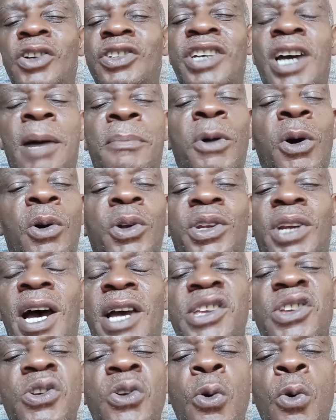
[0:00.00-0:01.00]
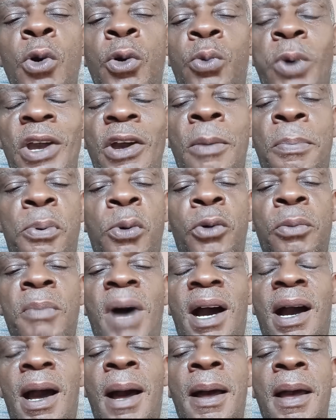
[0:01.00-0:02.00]
judge the amount of youth where you
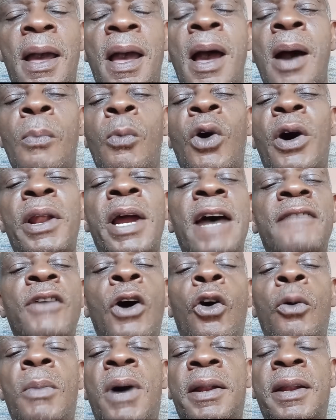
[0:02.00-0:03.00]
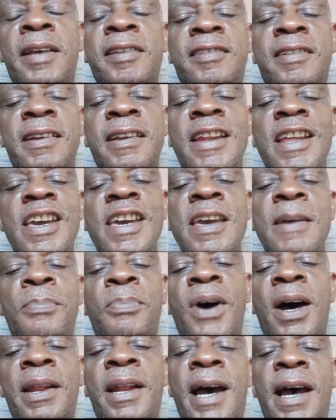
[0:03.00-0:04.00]
put back. Wonder if the woman
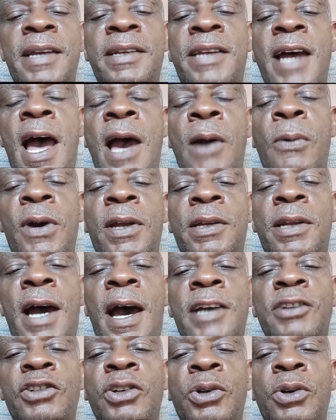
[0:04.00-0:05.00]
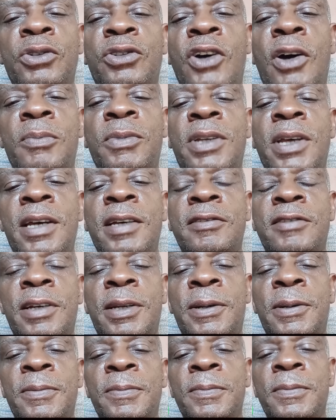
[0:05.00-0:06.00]
sleep at night time when time she do some
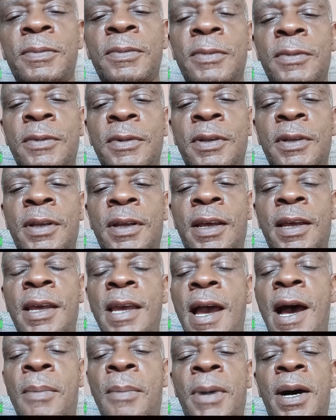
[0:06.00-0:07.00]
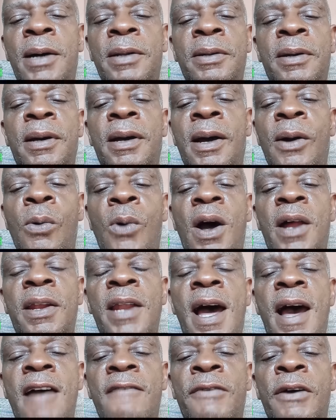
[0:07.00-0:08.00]
things, you know. Yeah, man.
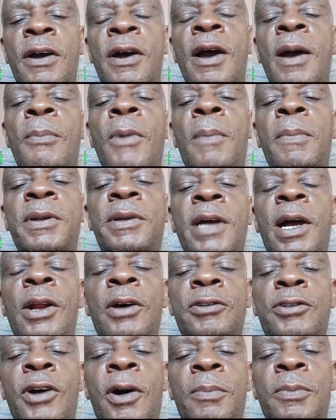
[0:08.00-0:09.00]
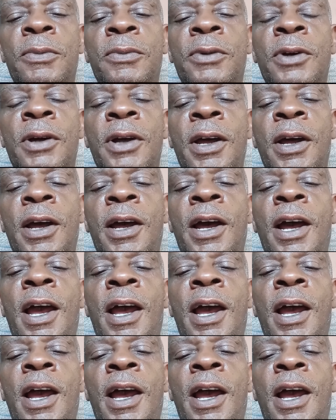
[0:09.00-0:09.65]
Wonder if, but me tell you something,